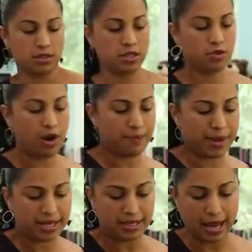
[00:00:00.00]
going to grab
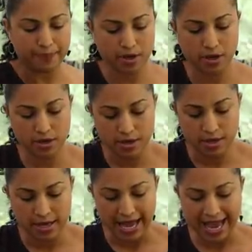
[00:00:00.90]
my clapper
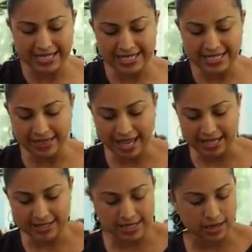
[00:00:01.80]
and set
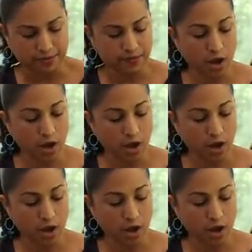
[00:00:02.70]
that seam.